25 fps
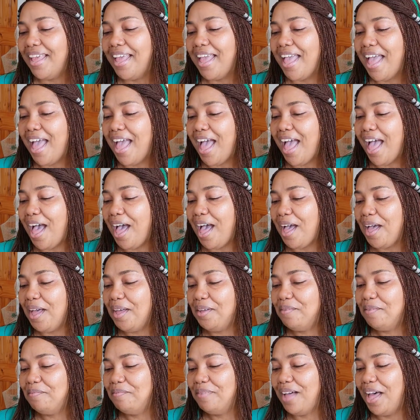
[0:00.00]

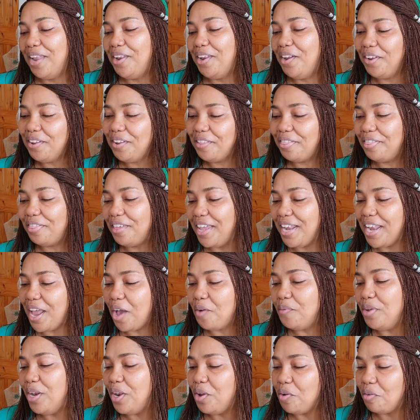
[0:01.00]
Another thing that
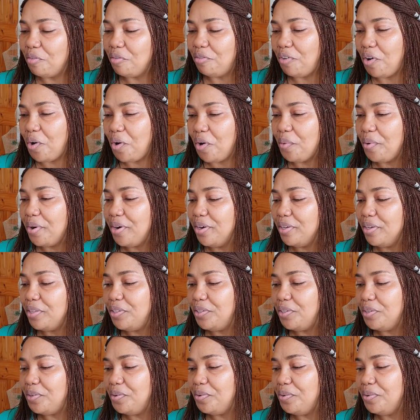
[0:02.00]
we look forward
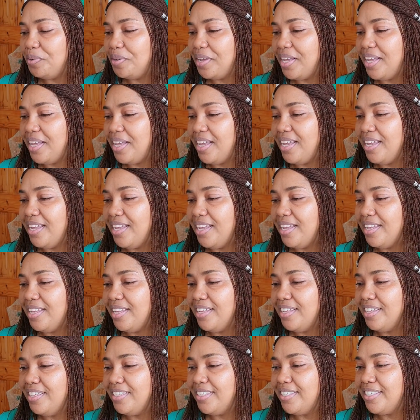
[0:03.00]
to
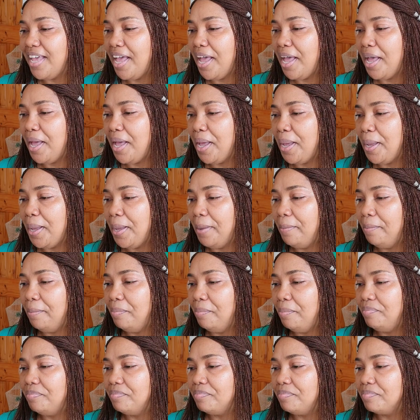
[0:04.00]
is
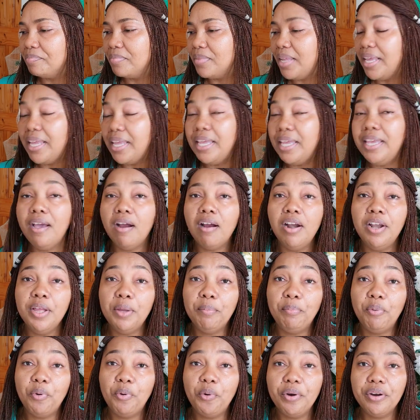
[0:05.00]
garlic
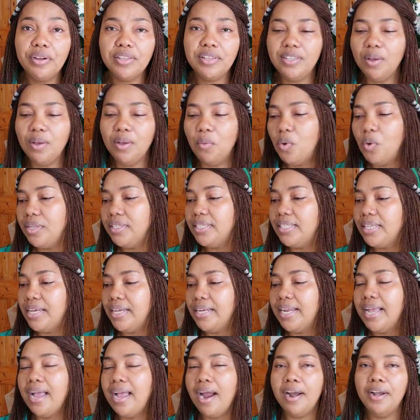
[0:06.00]
pork. Someone said
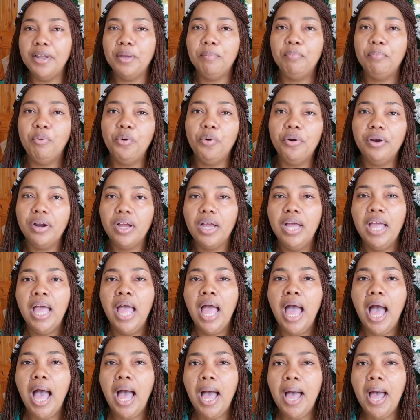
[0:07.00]
garlic pork.
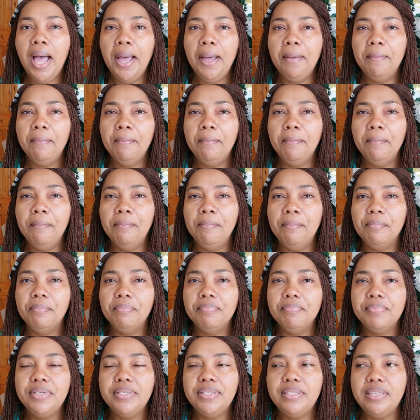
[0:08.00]

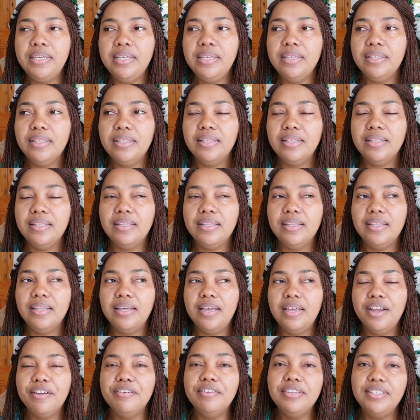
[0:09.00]
You see,
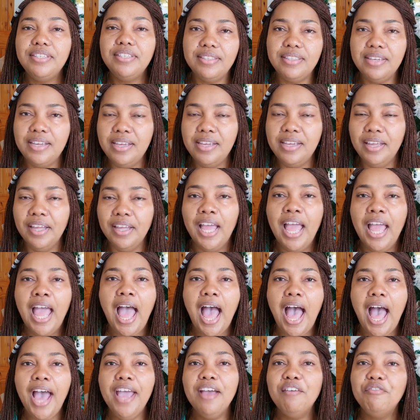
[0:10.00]
here's the thing.
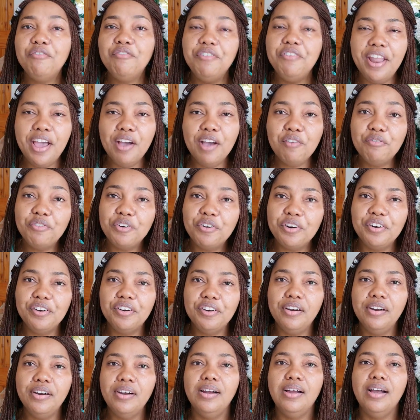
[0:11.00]
I have
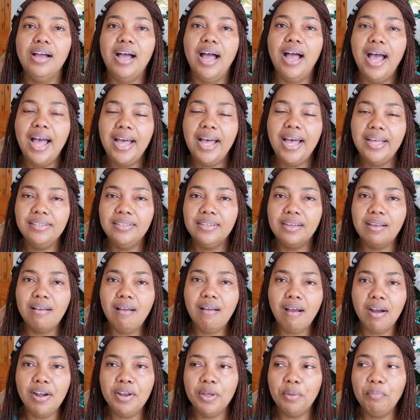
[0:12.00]
never had
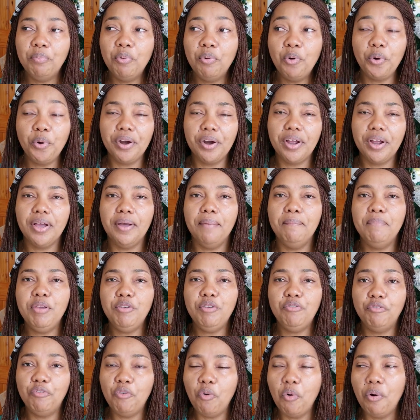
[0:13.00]
garlic pork
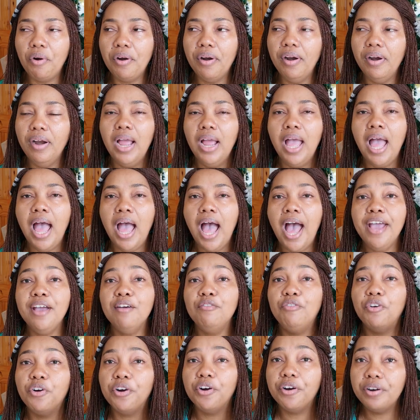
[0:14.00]
before. I have
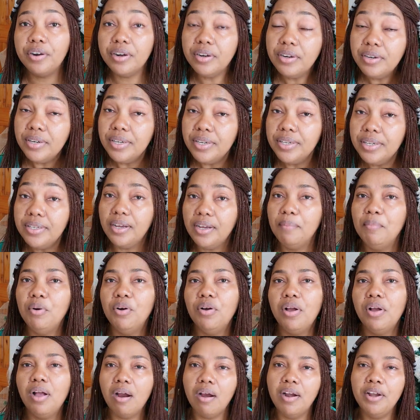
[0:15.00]
heard about
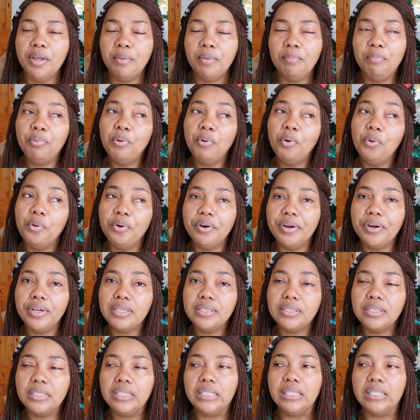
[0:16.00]
garlic pork.
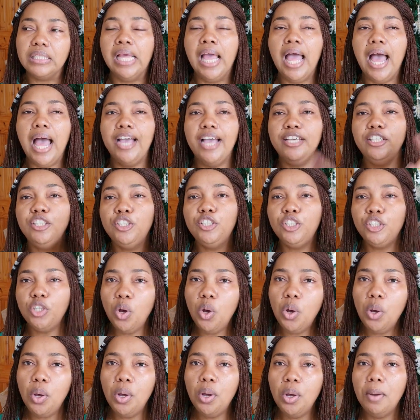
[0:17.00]
I
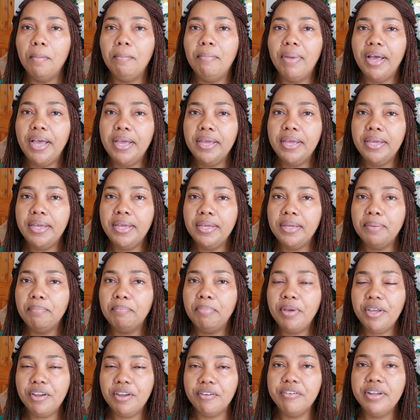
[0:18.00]
saw my
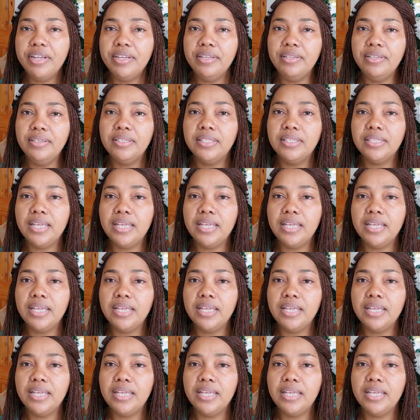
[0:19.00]
parents